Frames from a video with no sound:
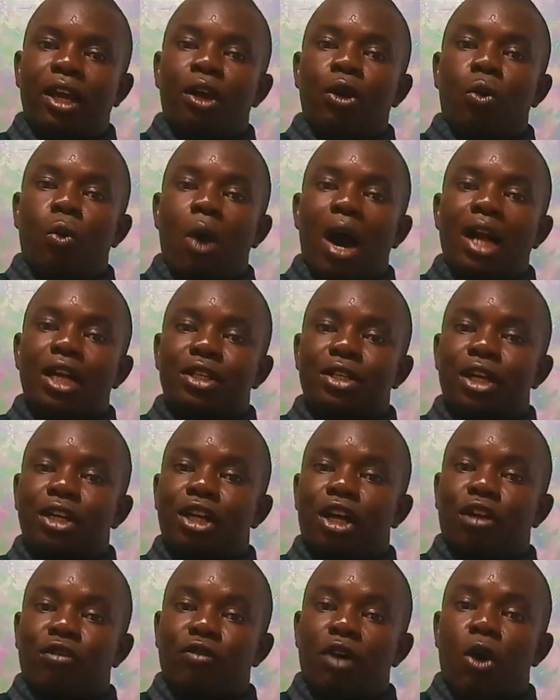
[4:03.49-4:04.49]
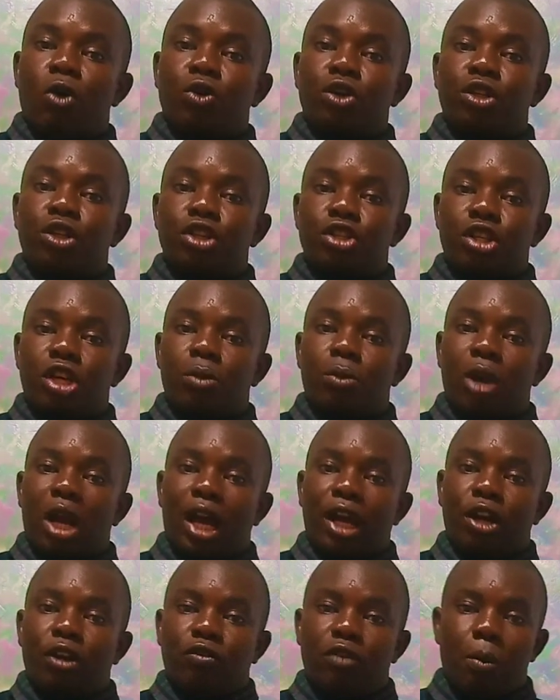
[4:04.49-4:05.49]
words that are found in the same
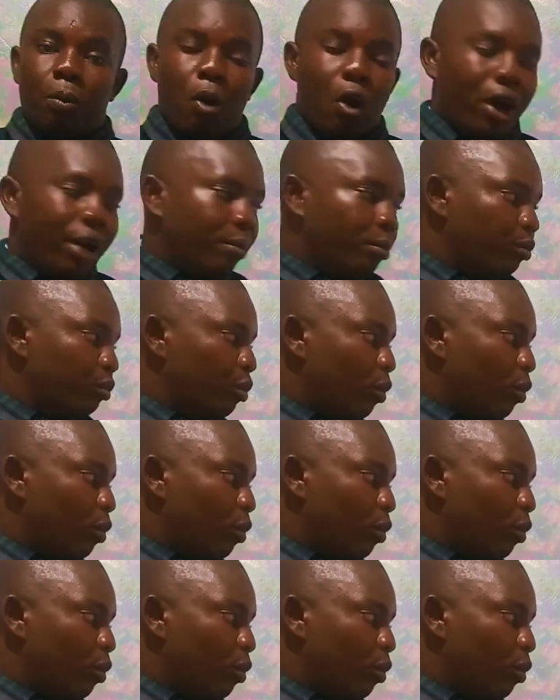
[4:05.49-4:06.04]
line of a poem.